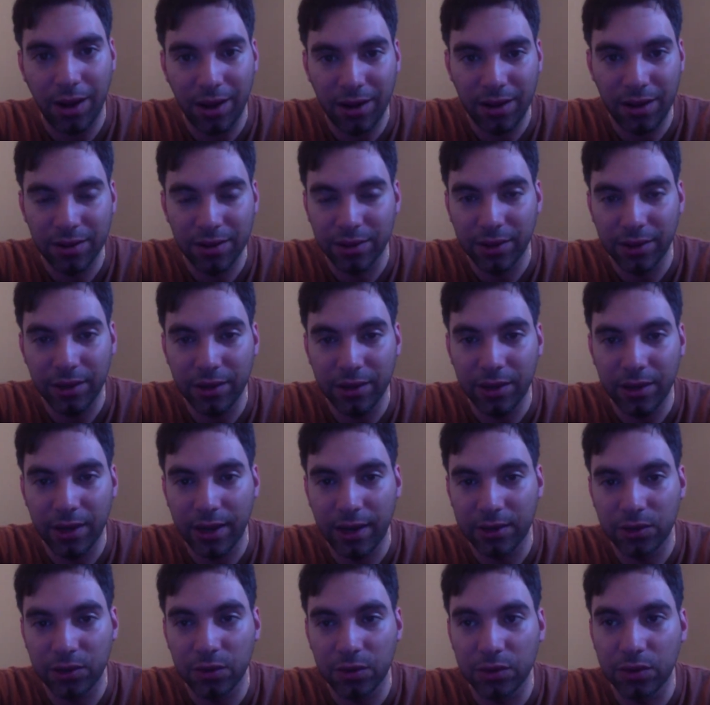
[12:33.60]
on
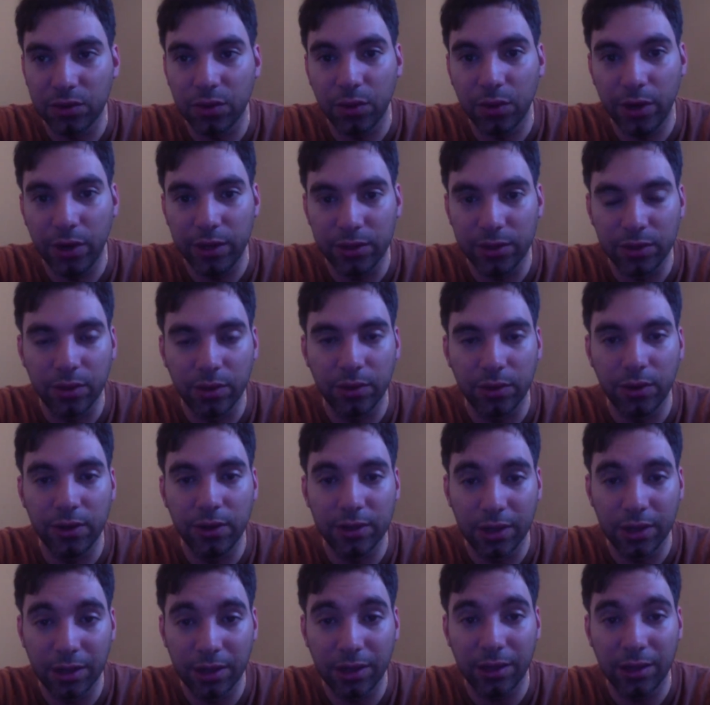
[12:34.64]
the actual screen. So
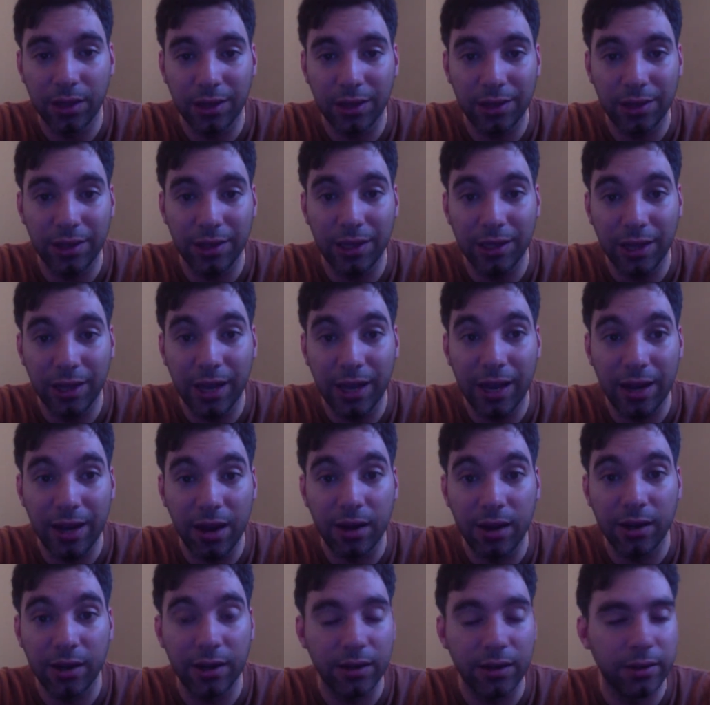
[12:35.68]
there's a
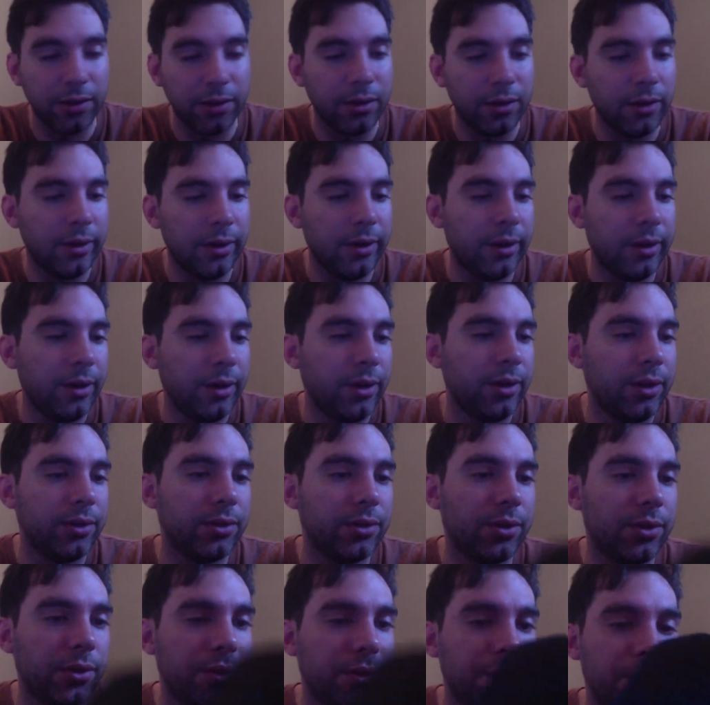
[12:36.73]
delay on it.
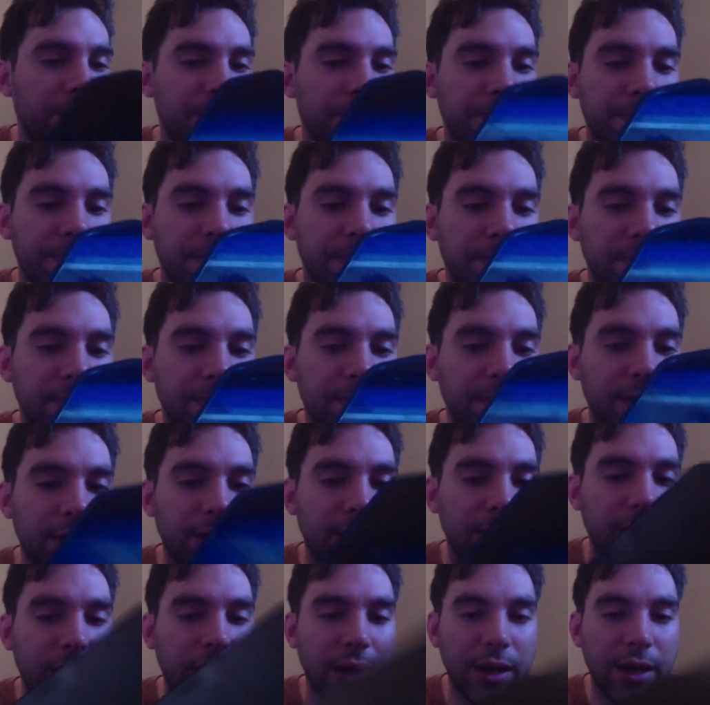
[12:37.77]
So
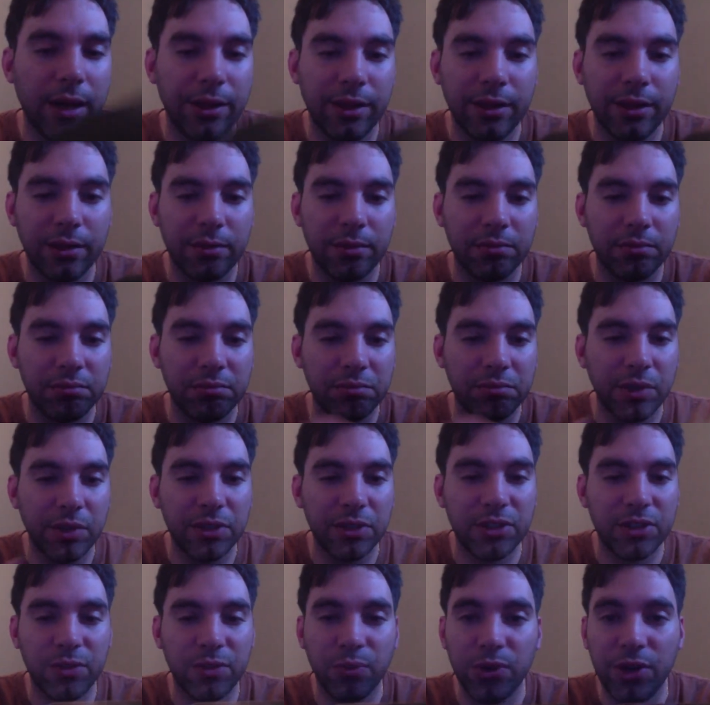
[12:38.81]
I think
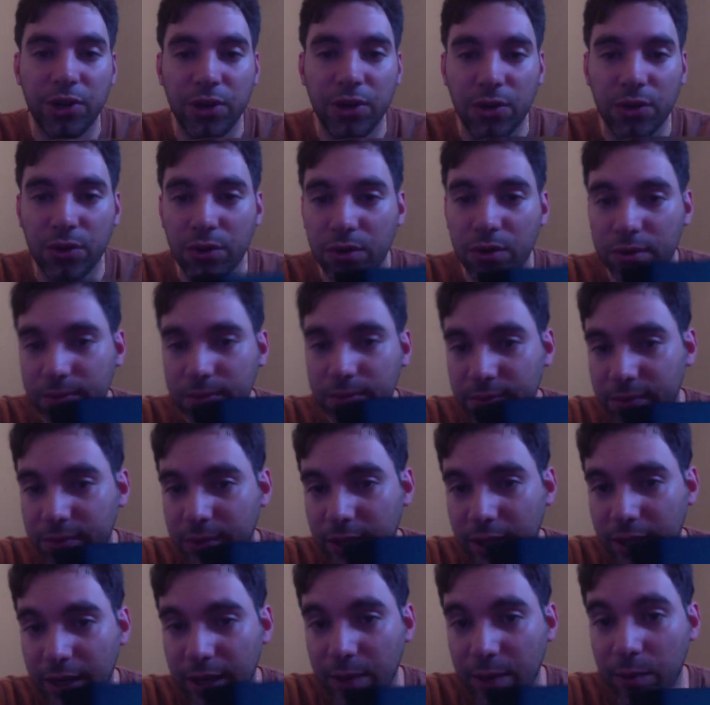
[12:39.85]
this is pretty cool.
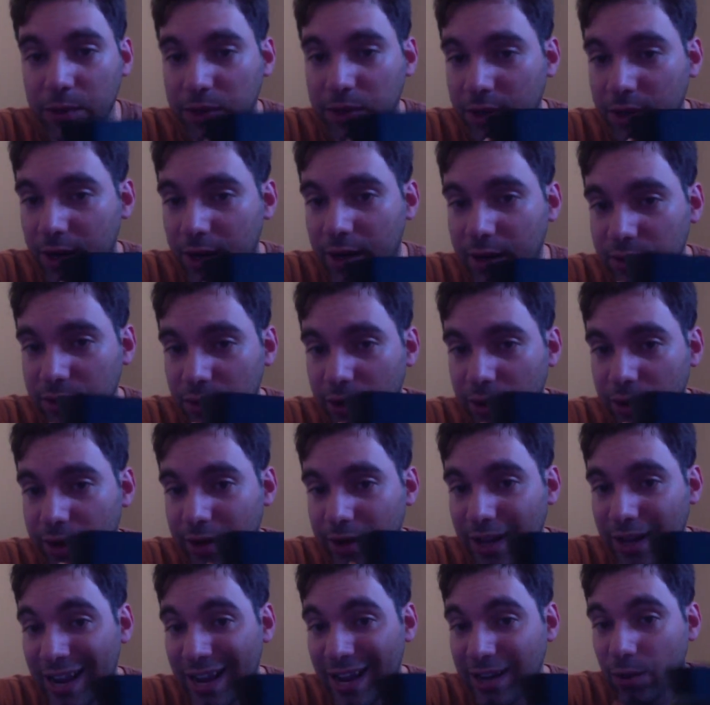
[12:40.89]
I mostly got it so
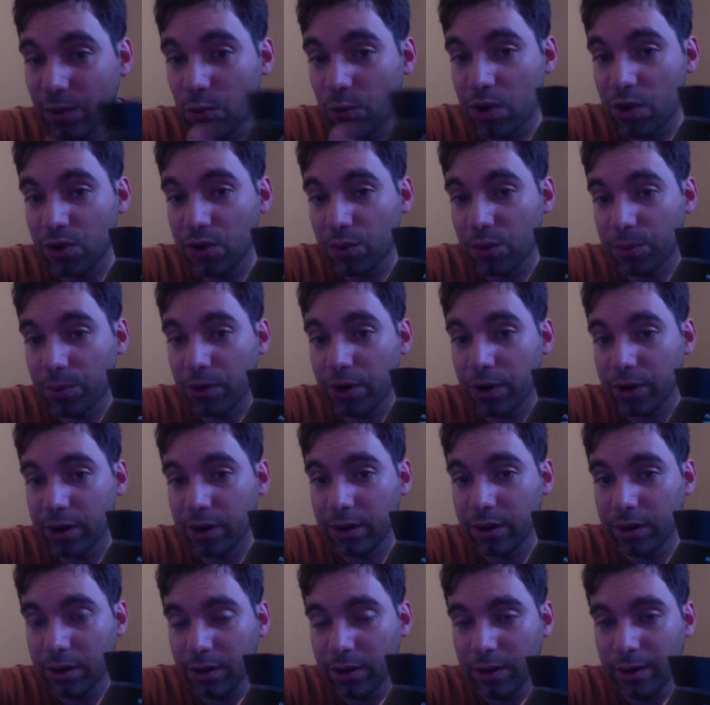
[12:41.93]
I can add a
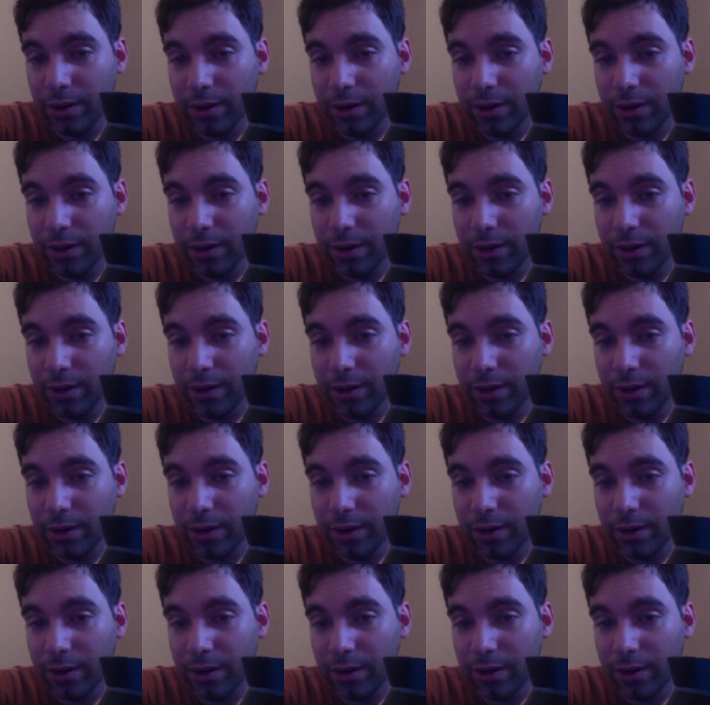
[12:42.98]
watermark